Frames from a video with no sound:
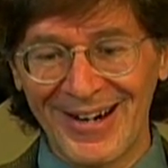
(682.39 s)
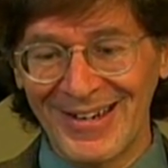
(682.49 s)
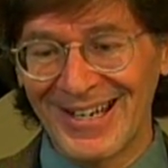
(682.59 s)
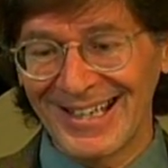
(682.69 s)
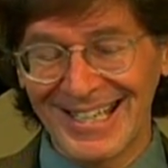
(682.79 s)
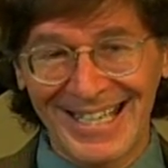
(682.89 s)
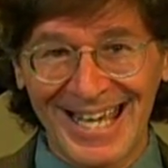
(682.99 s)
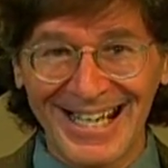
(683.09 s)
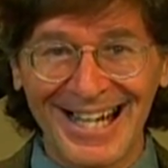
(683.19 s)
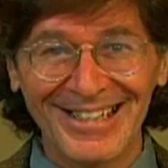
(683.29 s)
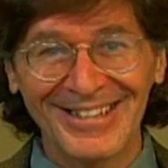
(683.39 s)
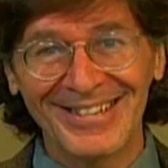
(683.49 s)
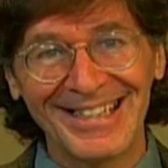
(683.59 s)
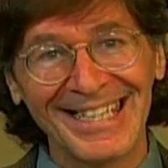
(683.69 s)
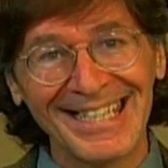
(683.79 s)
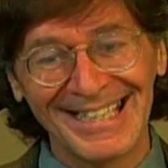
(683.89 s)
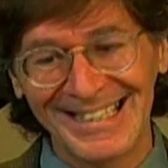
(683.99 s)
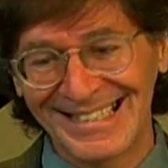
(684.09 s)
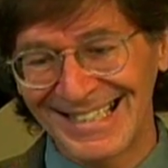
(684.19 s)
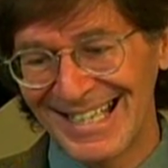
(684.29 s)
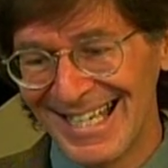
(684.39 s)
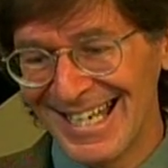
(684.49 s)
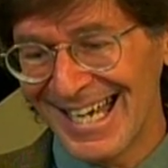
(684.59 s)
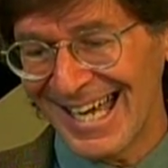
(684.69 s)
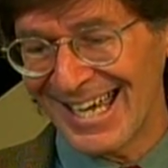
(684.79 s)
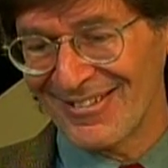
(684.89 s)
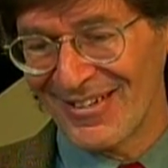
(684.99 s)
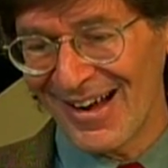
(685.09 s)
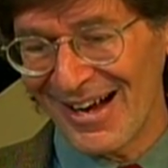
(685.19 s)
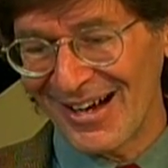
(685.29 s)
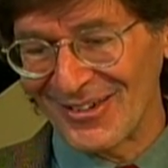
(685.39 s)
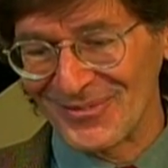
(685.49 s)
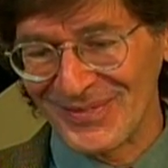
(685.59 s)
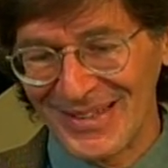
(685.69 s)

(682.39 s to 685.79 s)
you're going to get on your knees, and um,